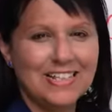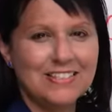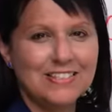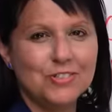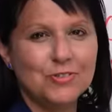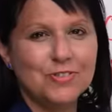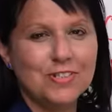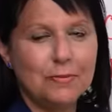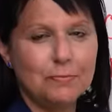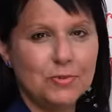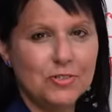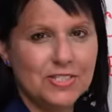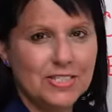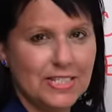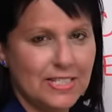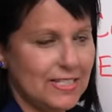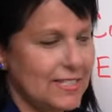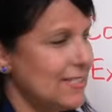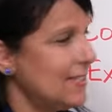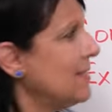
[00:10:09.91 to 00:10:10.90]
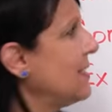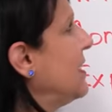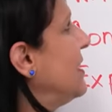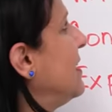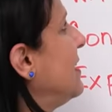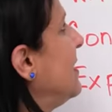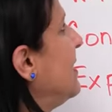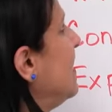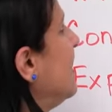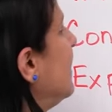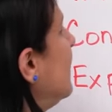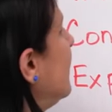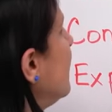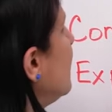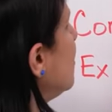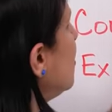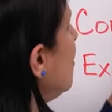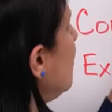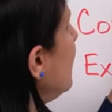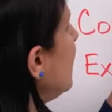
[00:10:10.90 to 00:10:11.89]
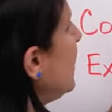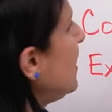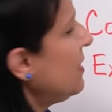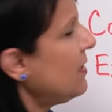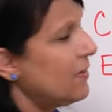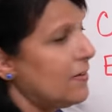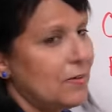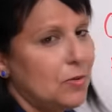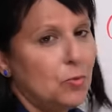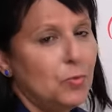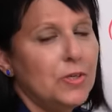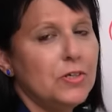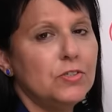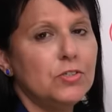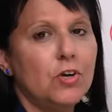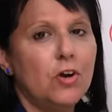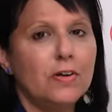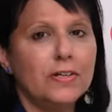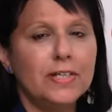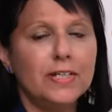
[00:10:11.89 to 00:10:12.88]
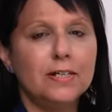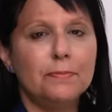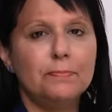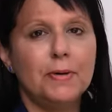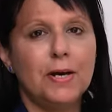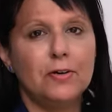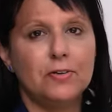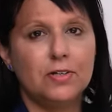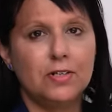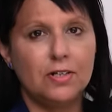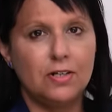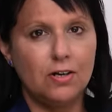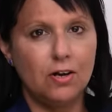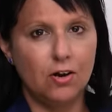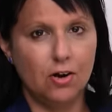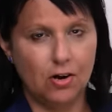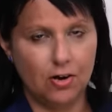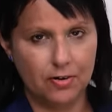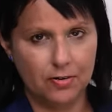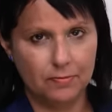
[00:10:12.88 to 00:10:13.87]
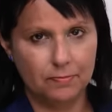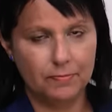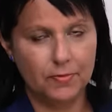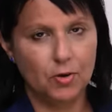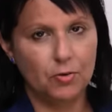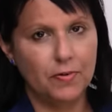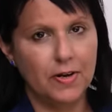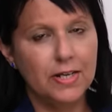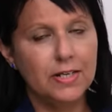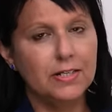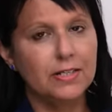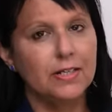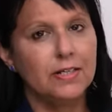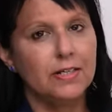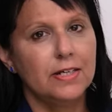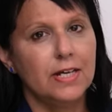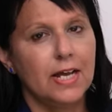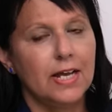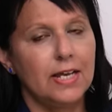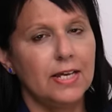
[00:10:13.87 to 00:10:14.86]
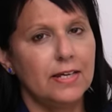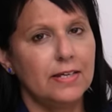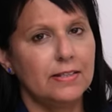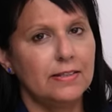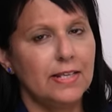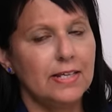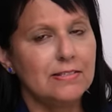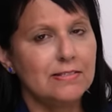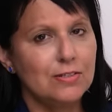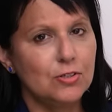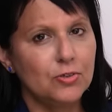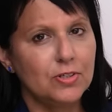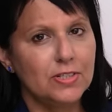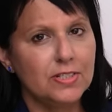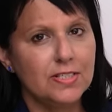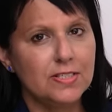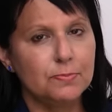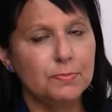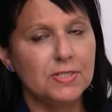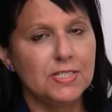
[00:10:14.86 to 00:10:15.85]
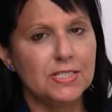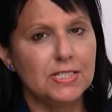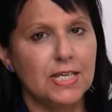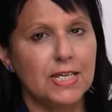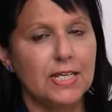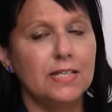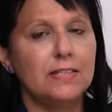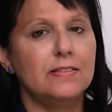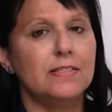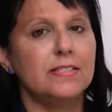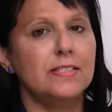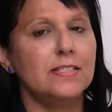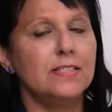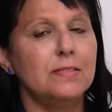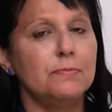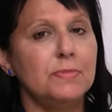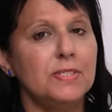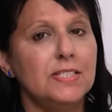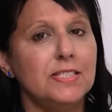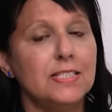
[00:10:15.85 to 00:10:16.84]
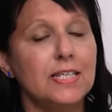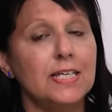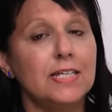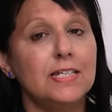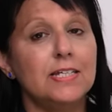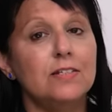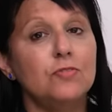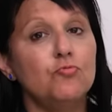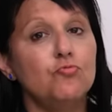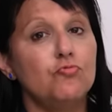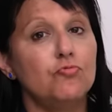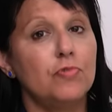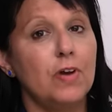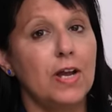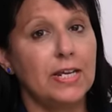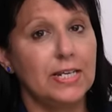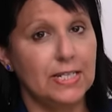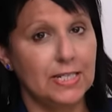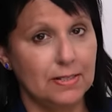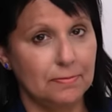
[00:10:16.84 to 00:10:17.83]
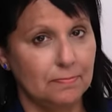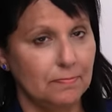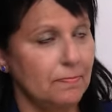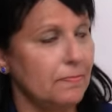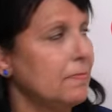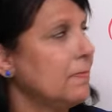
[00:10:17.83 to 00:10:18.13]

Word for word: let's do number six. So here we are talking about a car, all right? And let's look at this mistake. This is a mistake in writing.